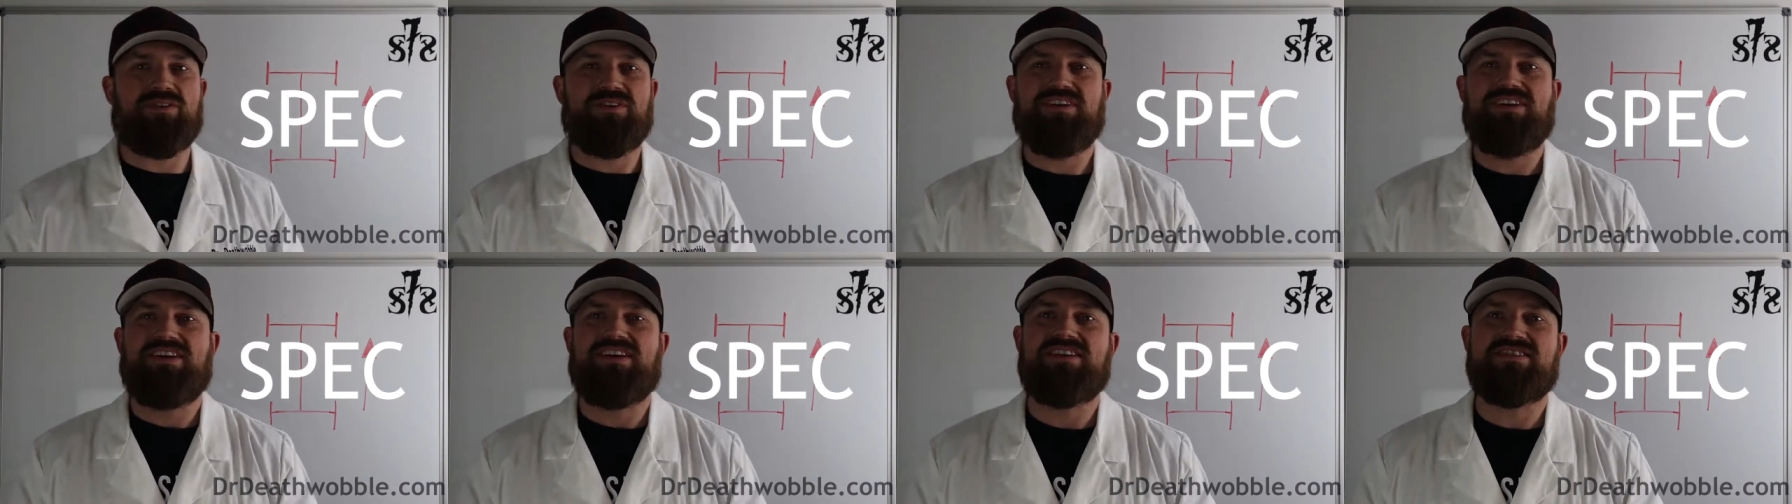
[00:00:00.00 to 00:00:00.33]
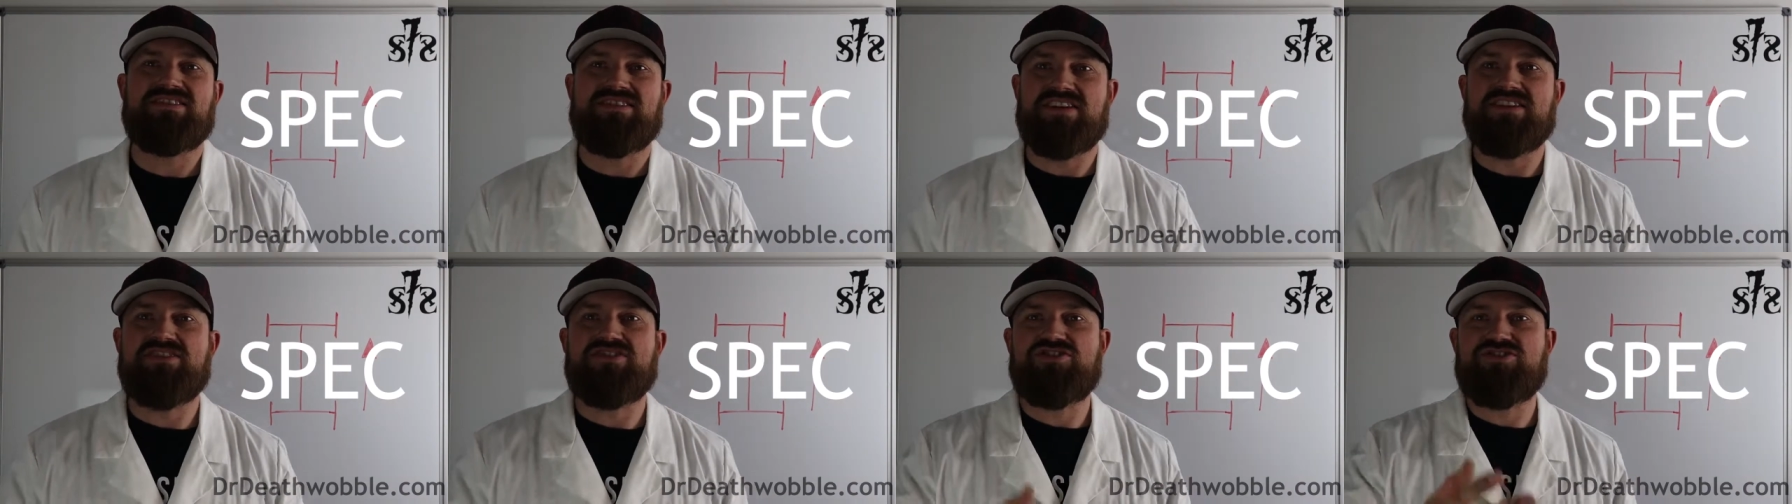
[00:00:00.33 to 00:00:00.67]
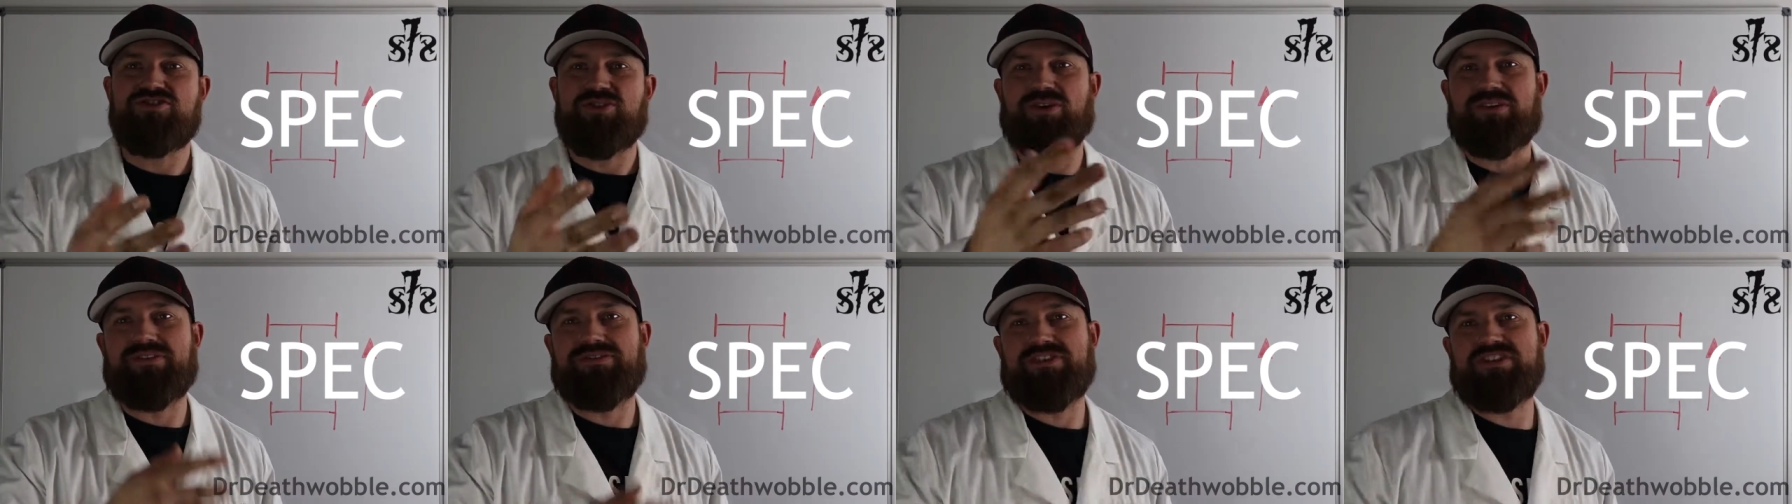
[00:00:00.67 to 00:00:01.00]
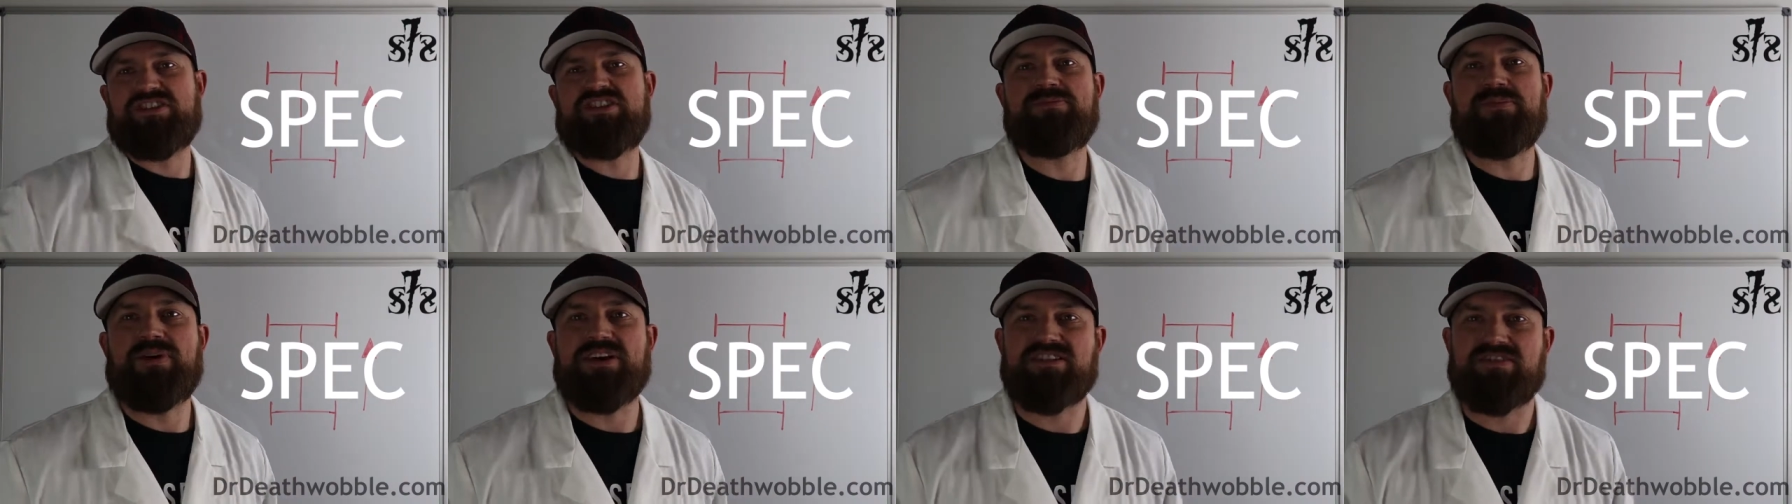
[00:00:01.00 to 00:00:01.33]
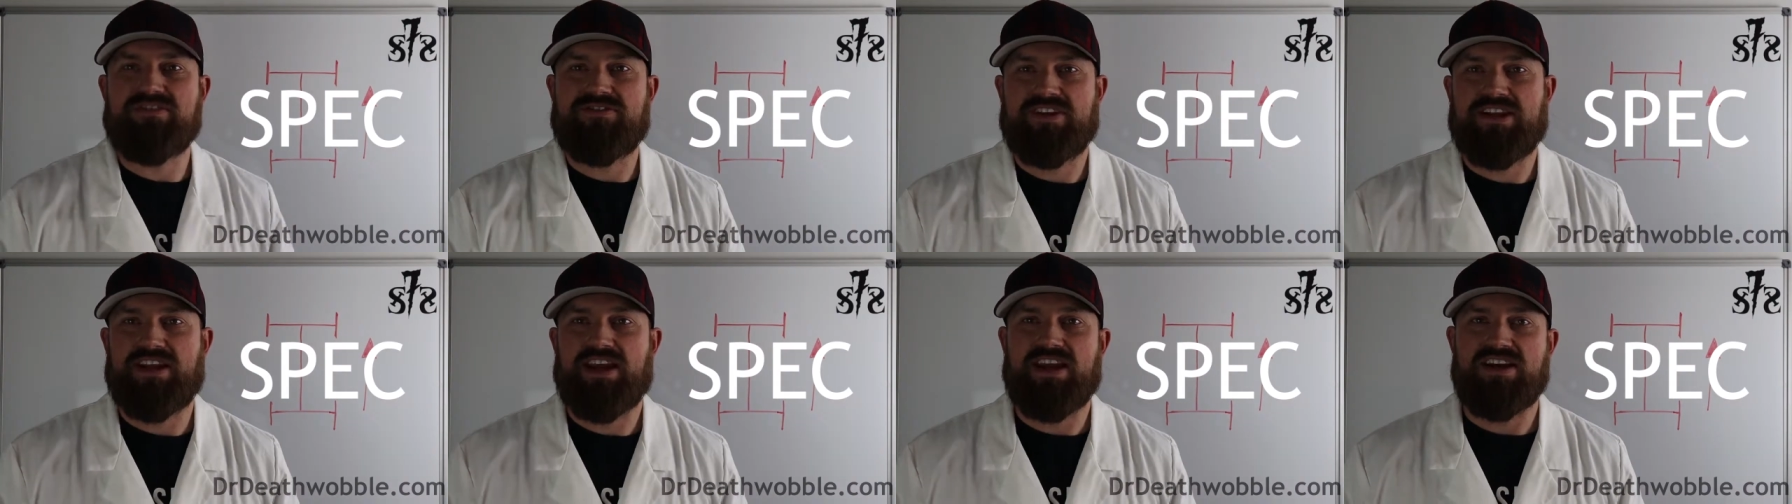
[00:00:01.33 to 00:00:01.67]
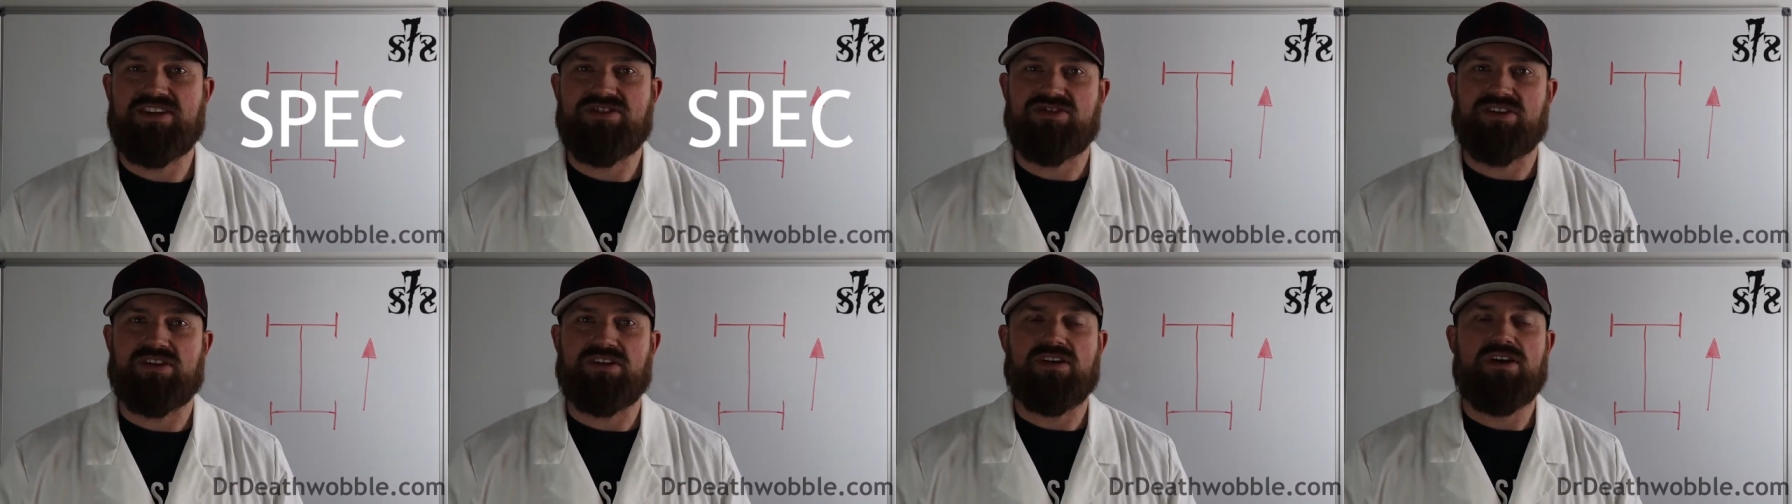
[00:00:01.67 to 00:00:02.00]
really is, it's short for
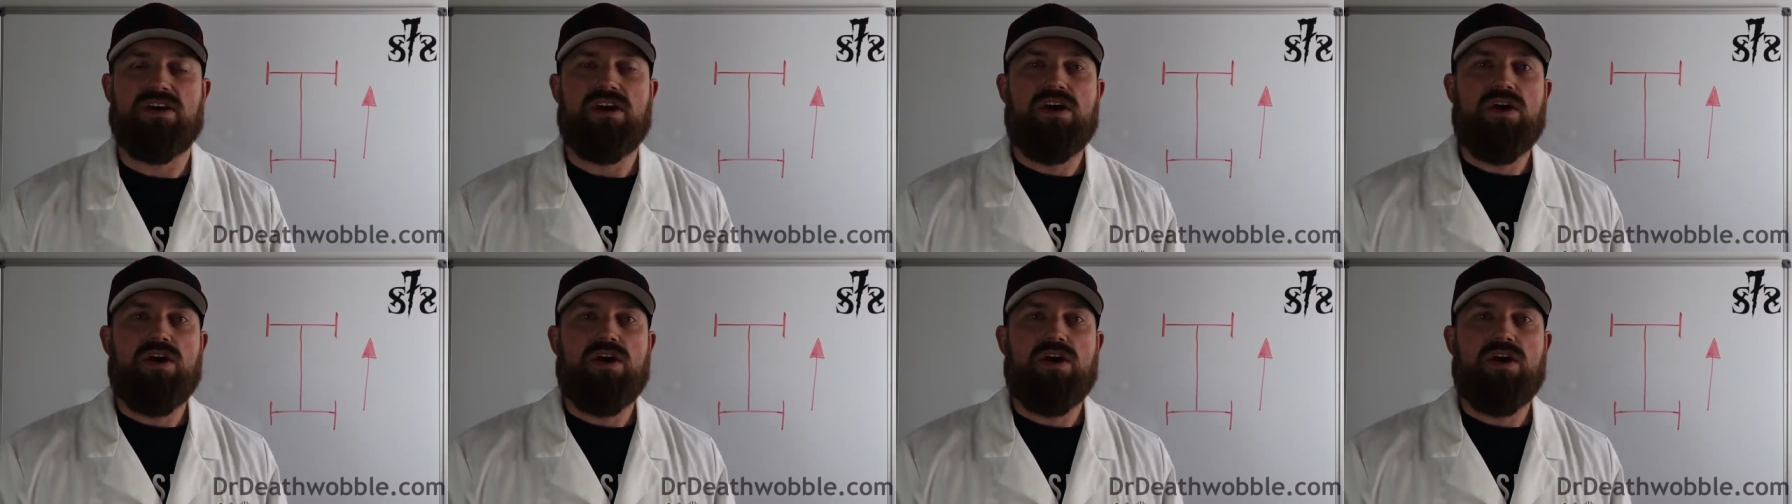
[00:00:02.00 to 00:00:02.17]
specification.